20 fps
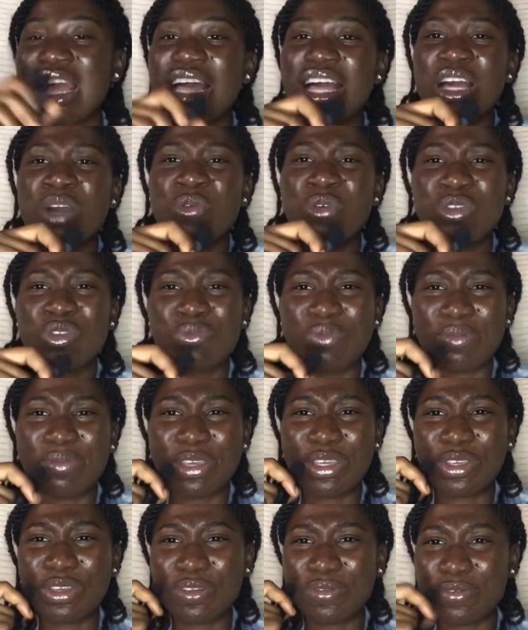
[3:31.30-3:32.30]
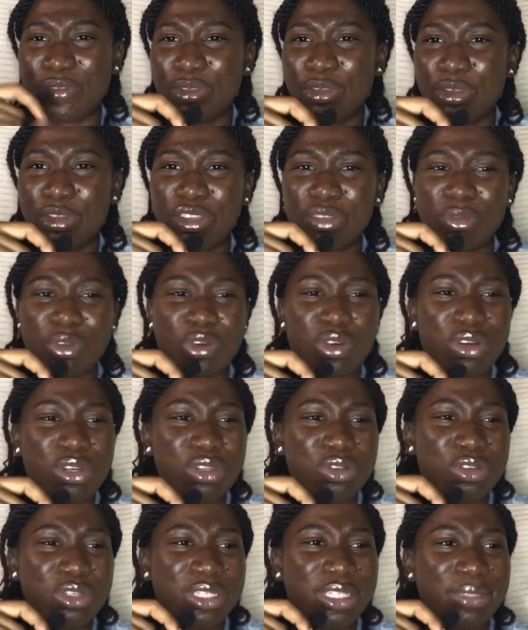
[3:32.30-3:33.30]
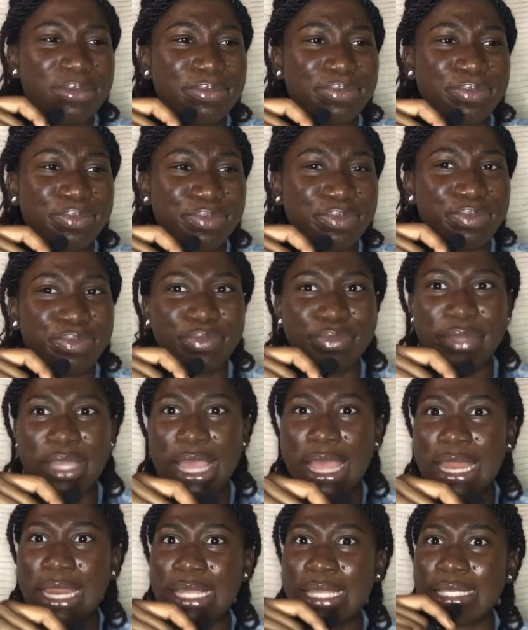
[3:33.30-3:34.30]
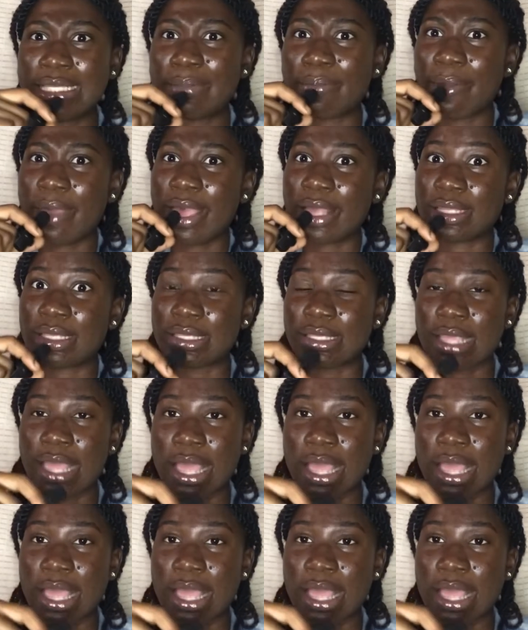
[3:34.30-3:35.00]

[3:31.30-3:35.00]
when you be making a video, they'll be calling your name Elizabeth.